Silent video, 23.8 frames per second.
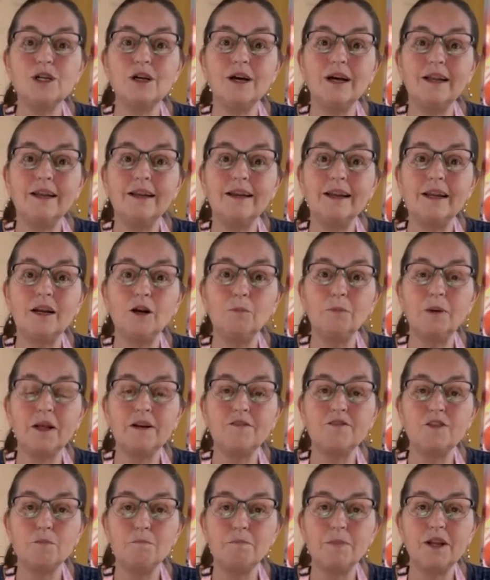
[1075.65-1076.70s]
a little bit of
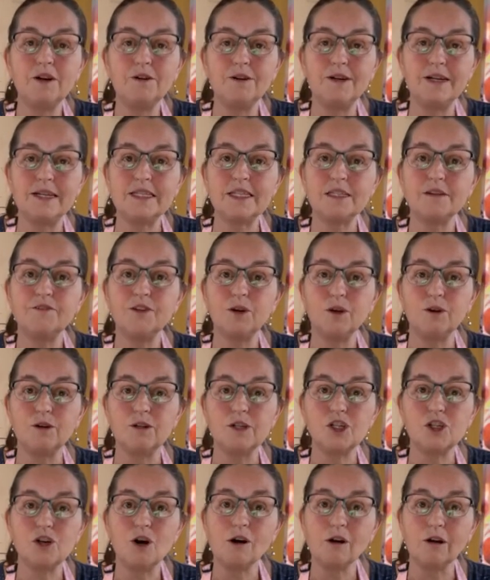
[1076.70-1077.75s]
the bitterness of your
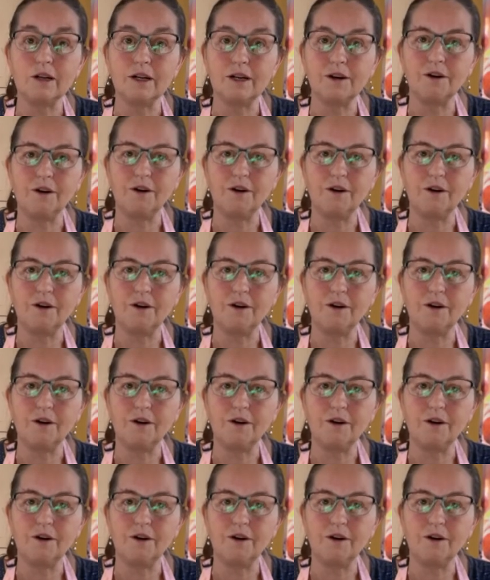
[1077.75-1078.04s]
chocolate,